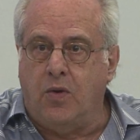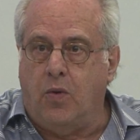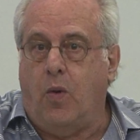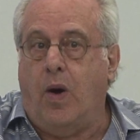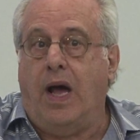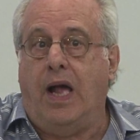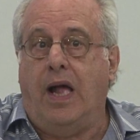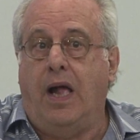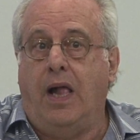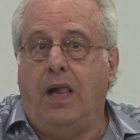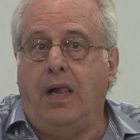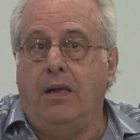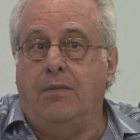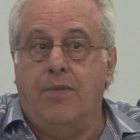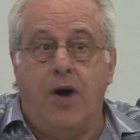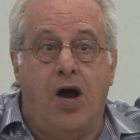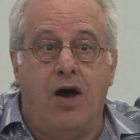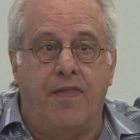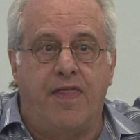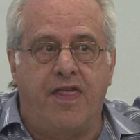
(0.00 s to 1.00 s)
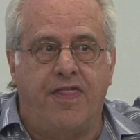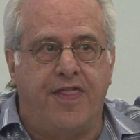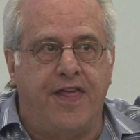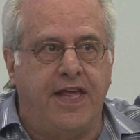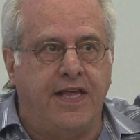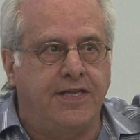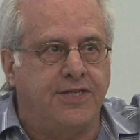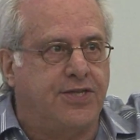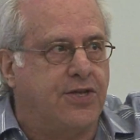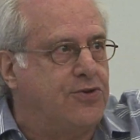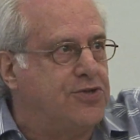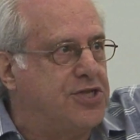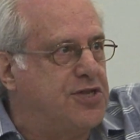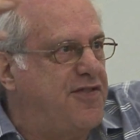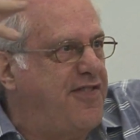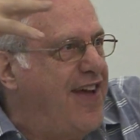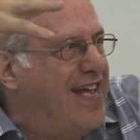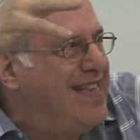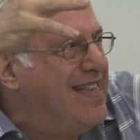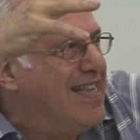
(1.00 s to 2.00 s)
well, among other things, those
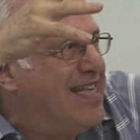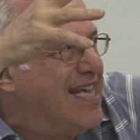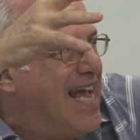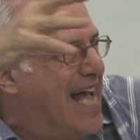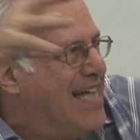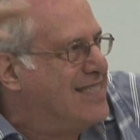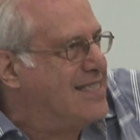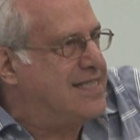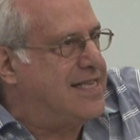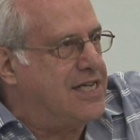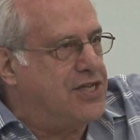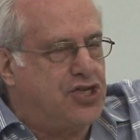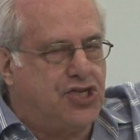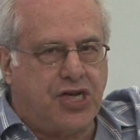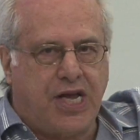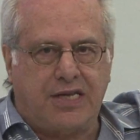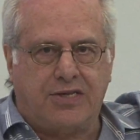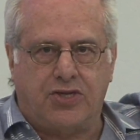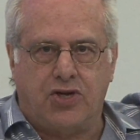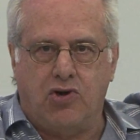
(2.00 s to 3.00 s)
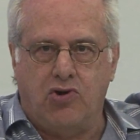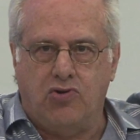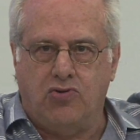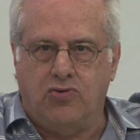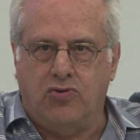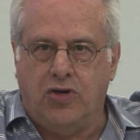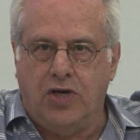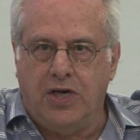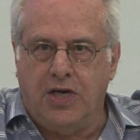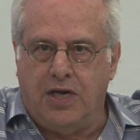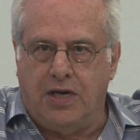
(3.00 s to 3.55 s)
fantastic chateaux